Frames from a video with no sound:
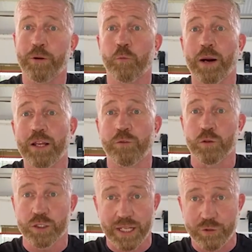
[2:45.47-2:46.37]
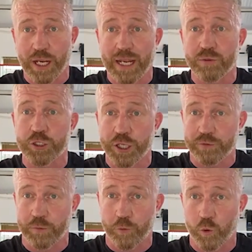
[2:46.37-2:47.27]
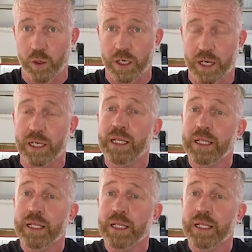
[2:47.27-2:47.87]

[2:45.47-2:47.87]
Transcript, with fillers: It will pay for Steve James, the chief support worker,